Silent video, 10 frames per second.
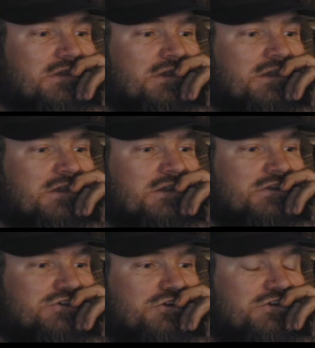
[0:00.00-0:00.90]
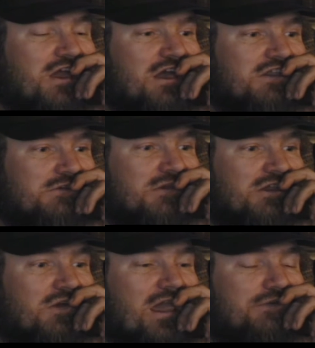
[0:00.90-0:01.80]
and it turned out that
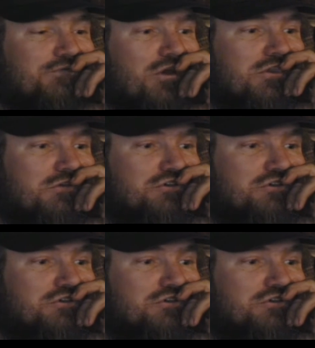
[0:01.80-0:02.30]
my grandfather